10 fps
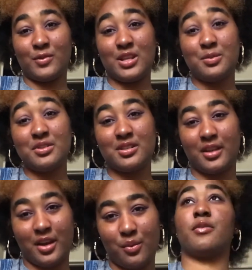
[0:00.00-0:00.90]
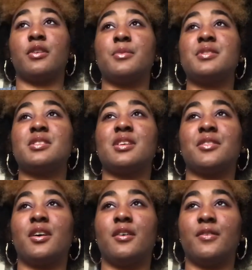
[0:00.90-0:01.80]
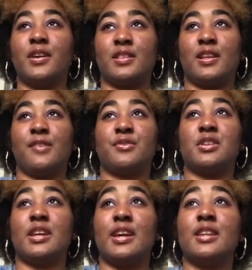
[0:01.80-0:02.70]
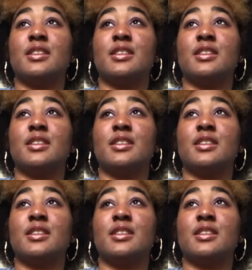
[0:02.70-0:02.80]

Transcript: especially now, but it's just a thought of like life can end,